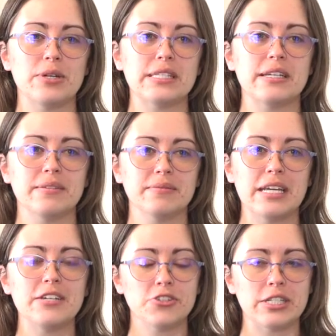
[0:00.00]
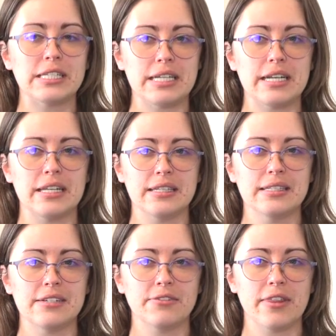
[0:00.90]
I wasn't interested
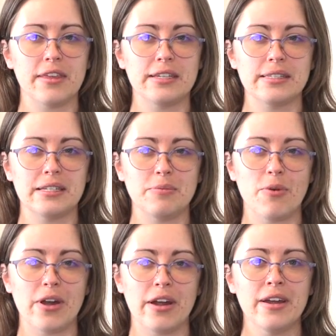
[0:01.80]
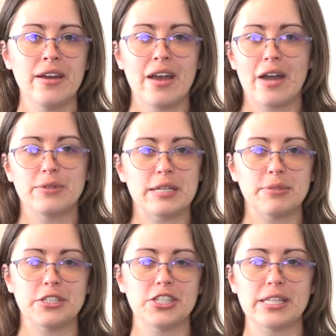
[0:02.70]
in different things anymore, I was
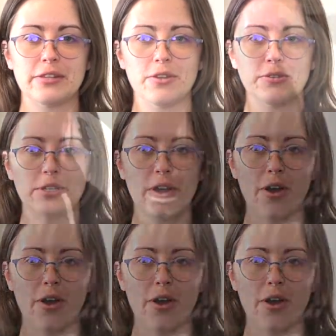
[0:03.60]
able to just let those